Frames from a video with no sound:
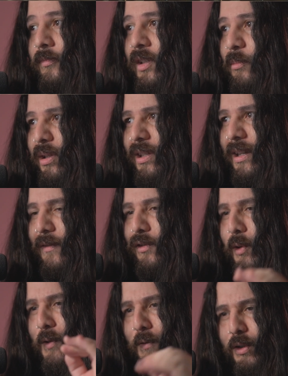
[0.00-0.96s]
But then
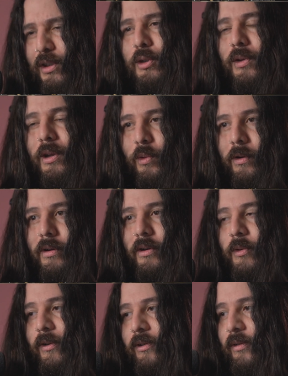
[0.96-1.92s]
after those first two, they were
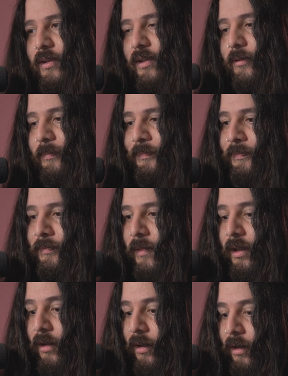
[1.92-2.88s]
in order. So,
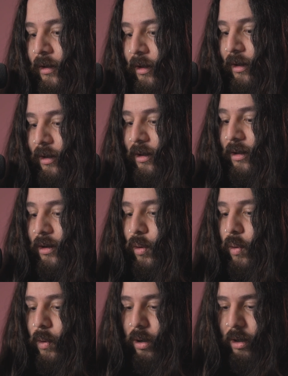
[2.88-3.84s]

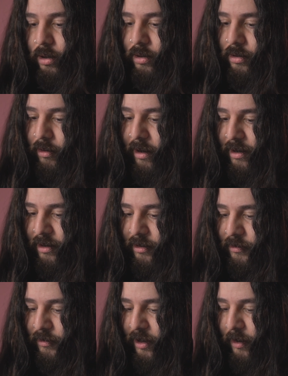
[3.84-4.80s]
whew, okay.
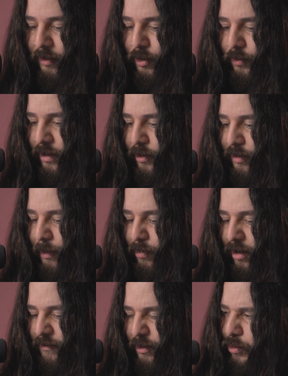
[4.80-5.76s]
Shout out to Jose
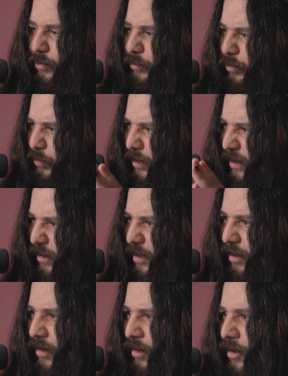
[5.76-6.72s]
Pavli, who I
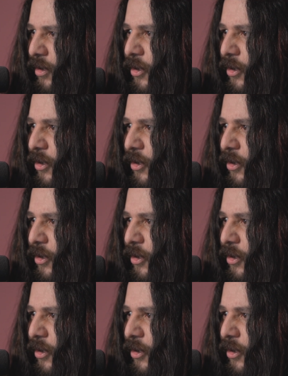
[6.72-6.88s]
think...